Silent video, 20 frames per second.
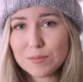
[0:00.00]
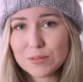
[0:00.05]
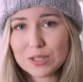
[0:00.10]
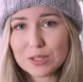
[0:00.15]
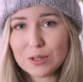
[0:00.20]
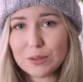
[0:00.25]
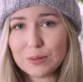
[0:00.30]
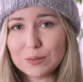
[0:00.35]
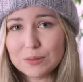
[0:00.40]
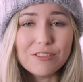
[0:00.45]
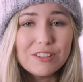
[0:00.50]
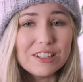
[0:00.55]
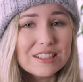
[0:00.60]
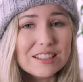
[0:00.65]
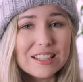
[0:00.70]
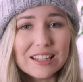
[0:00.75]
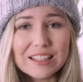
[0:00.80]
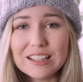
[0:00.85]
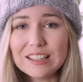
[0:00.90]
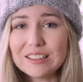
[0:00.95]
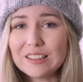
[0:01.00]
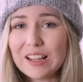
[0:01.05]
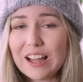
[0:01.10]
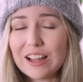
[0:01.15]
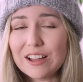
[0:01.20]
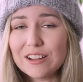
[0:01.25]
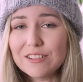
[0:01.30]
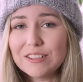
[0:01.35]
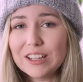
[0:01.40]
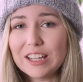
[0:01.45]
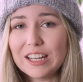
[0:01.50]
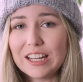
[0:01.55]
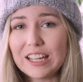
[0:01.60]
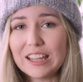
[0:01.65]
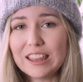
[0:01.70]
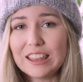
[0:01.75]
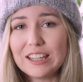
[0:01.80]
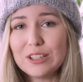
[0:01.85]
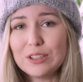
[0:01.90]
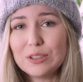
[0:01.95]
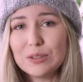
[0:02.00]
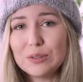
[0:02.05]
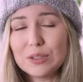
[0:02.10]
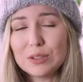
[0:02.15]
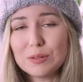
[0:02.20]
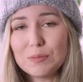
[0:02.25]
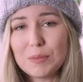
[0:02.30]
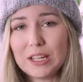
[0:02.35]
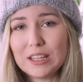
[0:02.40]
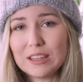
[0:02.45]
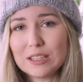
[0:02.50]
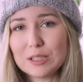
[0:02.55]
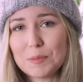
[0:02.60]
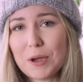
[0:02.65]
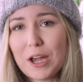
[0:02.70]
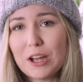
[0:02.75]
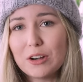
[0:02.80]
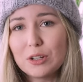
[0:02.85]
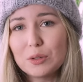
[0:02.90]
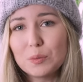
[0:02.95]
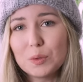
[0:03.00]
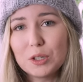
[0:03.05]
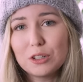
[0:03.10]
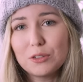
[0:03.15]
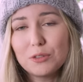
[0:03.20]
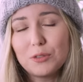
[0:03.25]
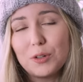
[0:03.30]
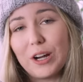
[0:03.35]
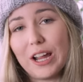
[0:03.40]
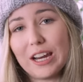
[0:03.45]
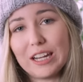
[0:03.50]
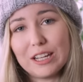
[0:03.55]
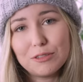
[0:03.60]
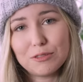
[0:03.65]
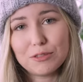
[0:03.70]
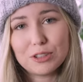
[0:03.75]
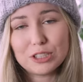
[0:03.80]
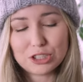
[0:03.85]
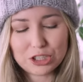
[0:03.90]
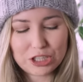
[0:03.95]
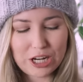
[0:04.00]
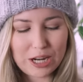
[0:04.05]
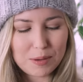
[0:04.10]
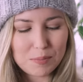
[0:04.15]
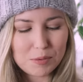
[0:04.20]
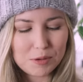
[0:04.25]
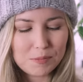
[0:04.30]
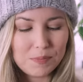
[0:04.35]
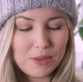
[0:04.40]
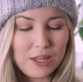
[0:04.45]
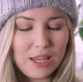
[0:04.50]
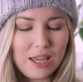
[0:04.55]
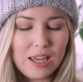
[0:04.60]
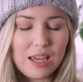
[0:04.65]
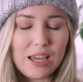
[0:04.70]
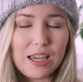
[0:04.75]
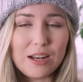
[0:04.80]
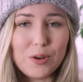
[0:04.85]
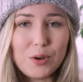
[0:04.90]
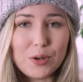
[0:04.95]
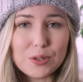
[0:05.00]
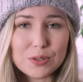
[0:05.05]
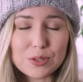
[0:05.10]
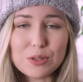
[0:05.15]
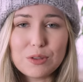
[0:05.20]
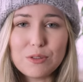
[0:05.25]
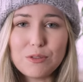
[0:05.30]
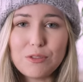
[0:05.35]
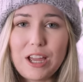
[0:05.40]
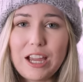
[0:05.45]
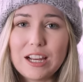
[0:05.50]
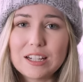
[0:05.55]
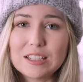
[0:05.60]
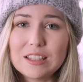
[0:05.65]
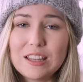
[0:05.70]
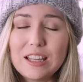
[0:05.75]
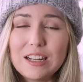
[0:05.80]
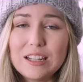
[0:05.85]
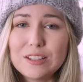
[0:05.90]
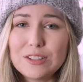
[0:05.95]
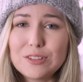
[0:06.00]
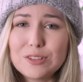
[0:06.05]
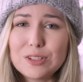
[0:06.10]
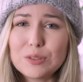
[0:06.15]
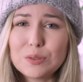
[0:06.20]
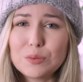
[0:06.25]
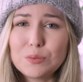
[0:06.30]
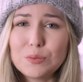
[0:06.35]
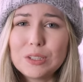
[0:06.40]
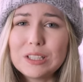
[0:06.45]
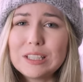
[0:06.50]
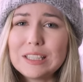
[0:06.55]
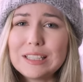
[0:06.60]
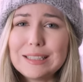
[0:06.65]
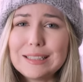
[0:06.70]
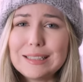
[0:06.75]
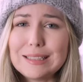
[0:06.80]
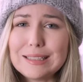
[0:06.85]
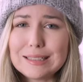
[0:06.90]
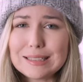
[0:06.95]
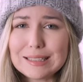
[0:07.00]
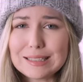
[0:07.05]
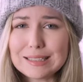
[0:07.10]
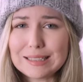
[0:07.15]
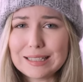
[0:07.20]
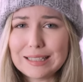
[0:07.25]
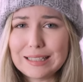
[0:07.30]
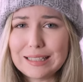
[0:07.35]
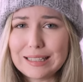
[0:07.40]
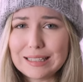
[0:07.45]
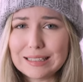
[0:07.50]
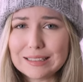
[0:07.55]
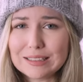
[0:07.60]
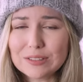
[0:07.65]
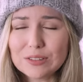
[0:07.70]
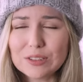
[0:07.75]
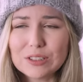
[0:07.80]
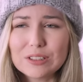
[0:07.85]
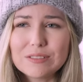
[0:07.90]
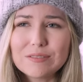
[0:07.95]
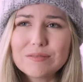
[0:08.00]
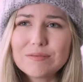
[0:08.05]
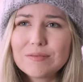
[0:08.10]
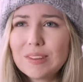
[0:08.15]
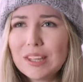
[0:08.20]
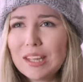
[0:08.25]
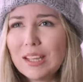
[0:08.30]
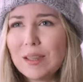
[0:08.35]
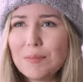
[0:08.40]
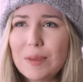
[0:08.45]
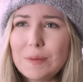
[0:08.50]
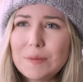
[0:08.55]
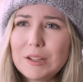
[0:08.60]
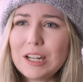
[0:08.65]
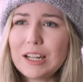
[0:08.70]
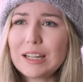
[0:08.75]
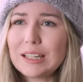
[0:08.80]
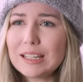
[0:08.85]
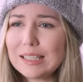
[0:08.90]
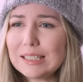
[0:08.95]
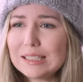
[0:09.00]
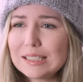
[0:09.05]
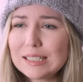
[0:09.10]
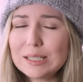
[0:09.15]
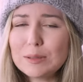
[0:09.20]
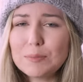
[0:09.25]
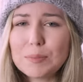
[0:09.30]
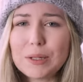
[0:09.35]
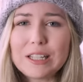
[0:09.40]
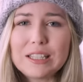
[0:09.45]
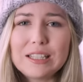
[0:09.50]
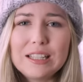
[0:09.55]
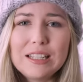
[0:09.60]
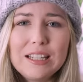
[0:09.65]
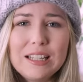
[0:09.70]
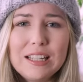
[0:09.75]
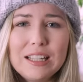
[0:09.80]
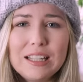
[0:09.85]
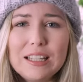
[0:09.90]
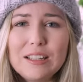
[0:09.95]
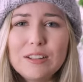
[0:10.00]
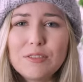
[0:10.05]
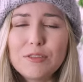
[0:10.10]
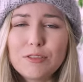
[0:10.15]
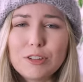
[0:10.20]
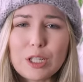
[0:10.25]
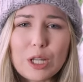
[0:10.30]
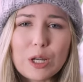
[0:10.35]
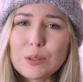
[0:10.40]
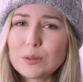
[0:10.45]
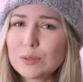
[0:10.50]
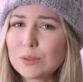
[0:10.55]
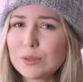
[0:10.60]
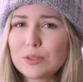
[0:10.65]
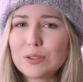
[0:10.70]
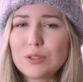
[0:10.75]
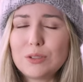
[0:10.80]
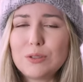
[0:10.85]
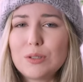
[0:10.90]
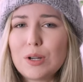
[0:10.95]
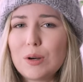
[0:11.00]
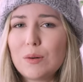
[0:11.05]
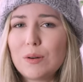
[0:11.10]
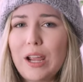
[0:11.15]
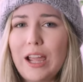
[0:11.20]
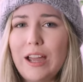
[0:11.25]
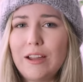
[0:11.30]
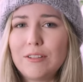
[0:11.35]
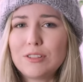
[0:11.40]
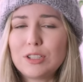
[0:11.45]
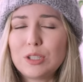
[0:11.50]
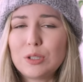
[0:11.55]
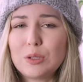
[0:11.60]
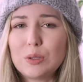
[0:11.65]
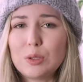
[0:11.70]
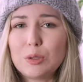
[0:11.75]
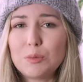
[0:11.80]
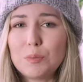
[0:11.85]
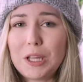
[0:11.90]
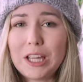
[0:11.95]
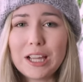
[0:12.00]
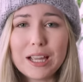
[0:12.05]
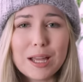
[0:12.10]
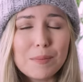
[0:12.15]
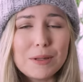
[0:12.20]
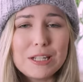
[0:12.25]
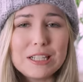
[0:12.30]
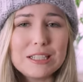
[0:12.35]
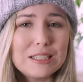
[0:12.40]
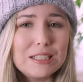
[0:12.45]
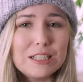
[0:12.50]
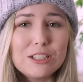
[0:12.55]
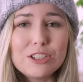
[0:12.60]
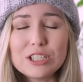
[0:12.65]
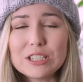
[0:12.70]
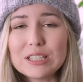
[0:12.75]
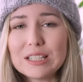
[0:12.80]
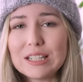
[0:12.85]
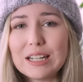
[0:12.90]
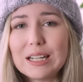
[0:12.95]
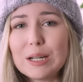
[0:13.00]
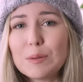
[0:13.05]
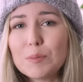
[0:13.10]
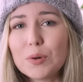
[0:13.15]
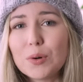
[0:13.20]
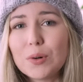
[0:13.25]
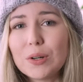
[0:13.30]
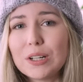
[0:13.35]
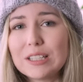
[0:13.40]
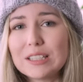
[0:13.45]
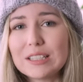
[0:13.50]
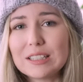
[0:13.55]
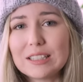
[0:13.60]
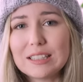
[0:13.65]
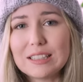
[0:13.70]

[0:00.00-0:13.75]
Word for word: So it's like a glove, and I think you could make this pattern work for any foot shape, and also the fact that it's just really easy to knit, or maybe not easy, but it flows. You don't have to pick up any stitches at any point.